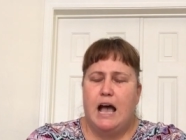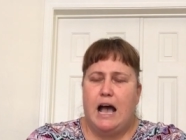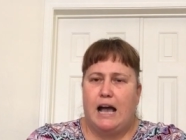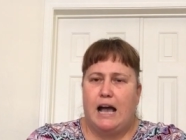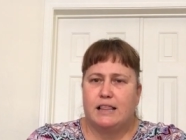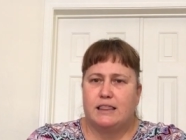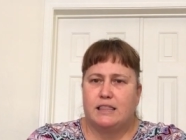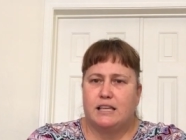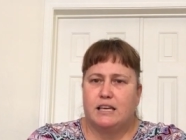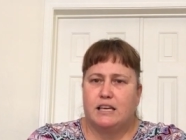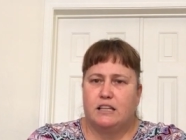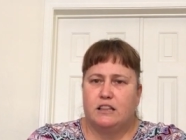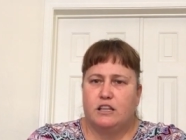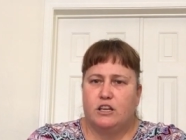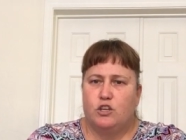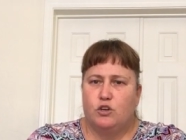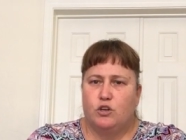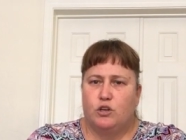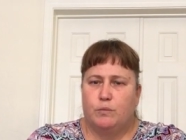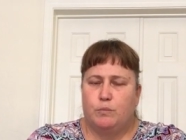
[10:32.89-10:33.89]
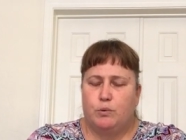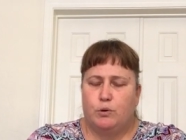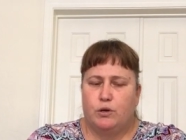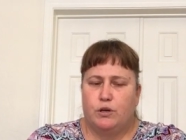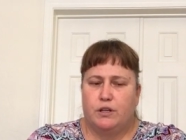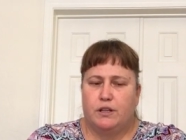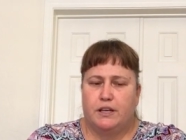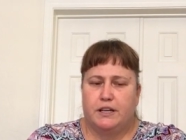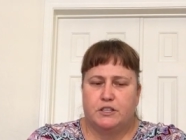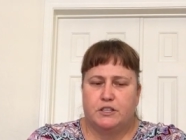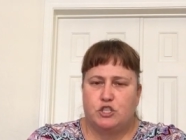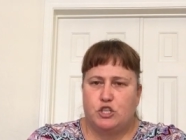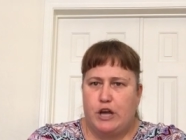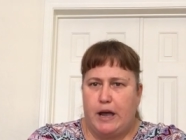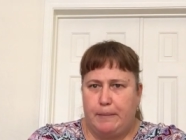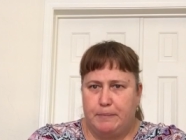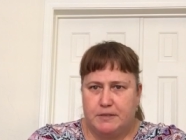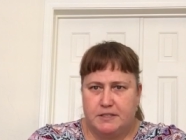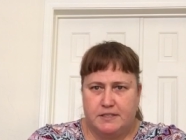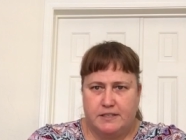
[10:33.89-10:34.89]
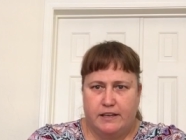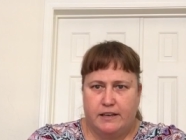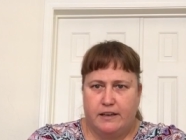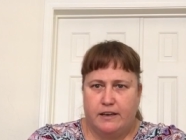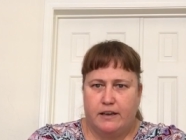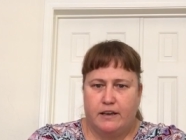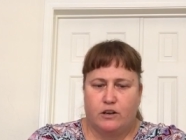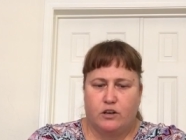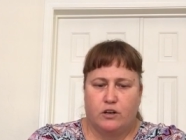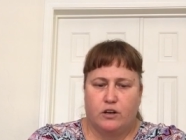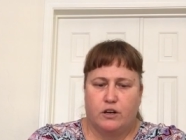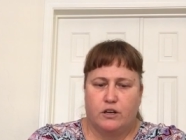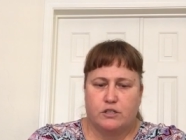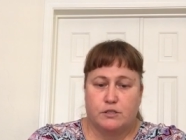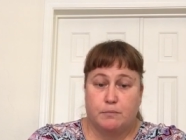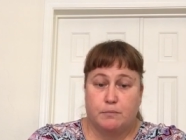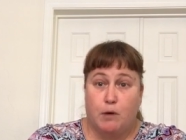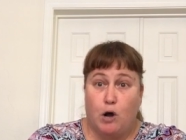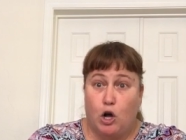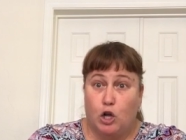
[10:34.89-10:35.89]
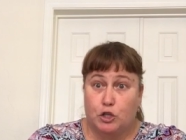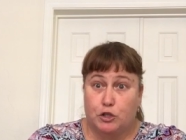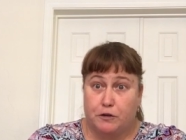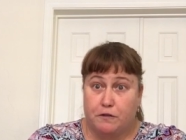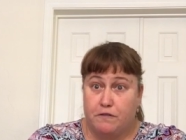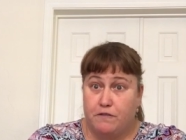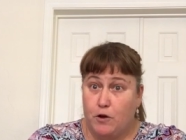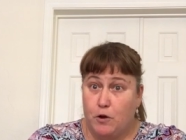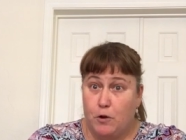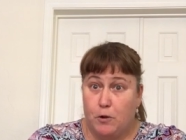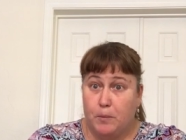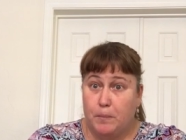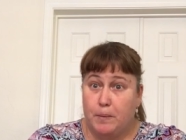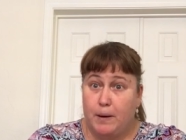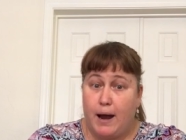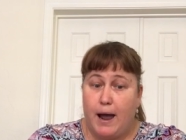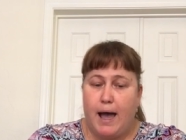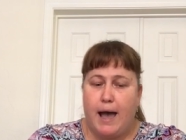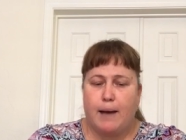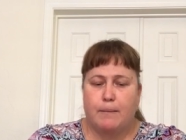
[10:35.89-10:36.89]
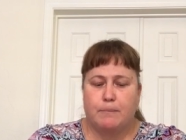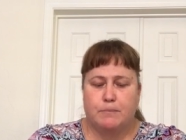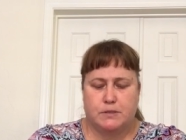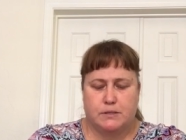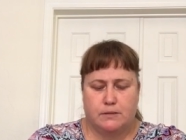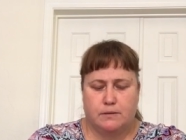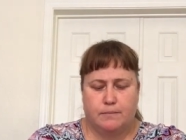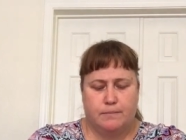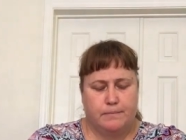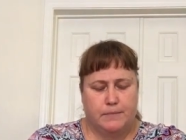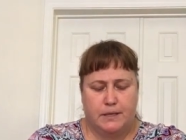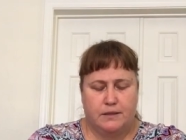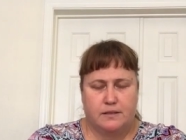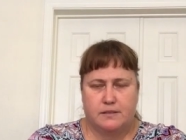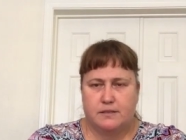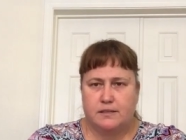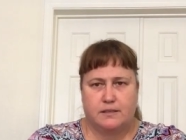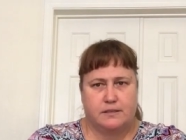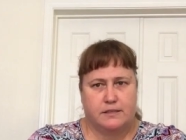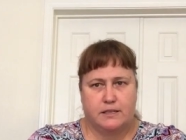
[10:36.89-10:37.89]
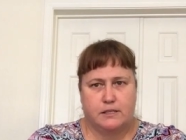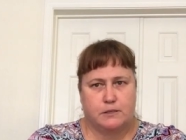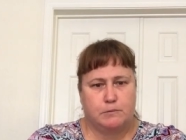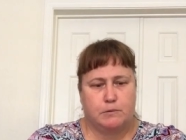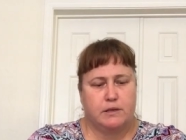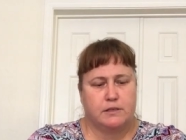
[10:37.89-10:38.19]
I think that you could put like a chapstick or a smaller phone perhaps, but the 6S